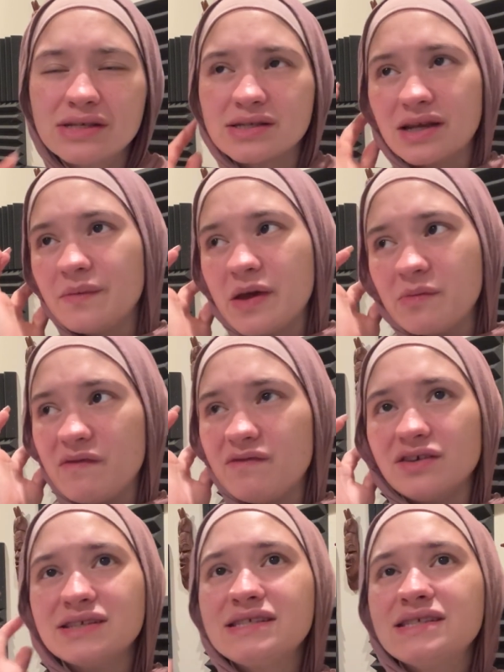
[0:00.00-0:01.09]
It's going to make me
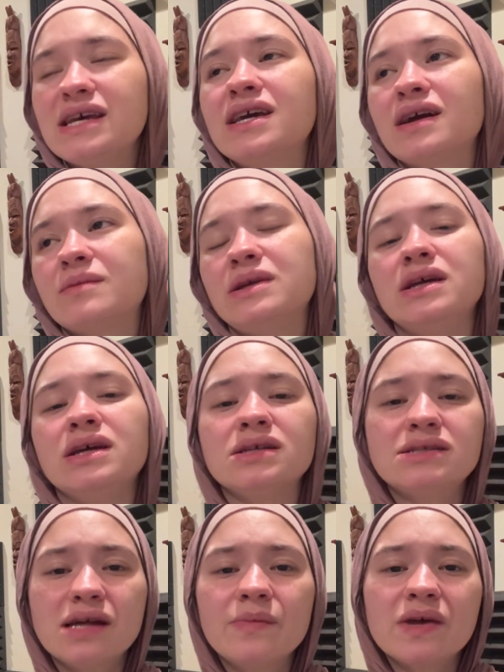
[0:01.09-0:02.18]
feel sick. I'm going to get a
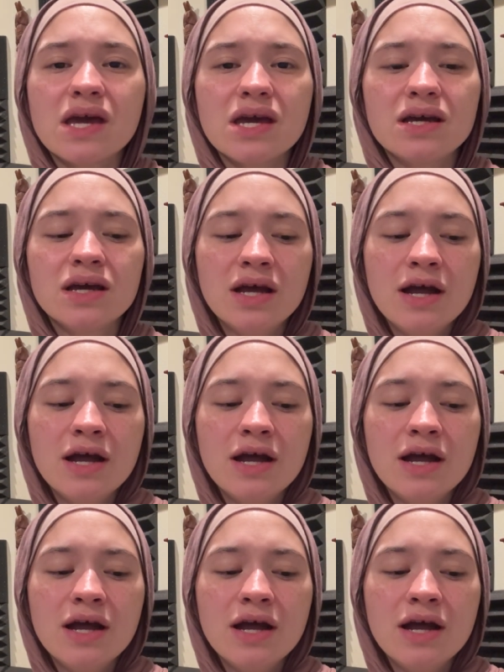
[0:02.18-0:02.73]
stomach ache.